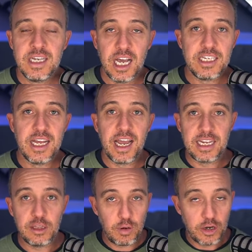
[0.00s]
a day
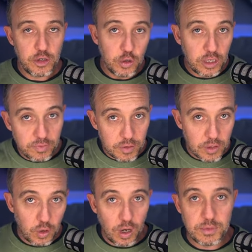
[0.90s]
throughout two different
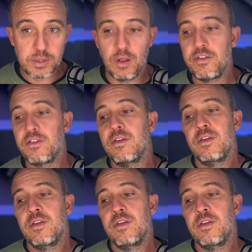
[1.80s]
time slots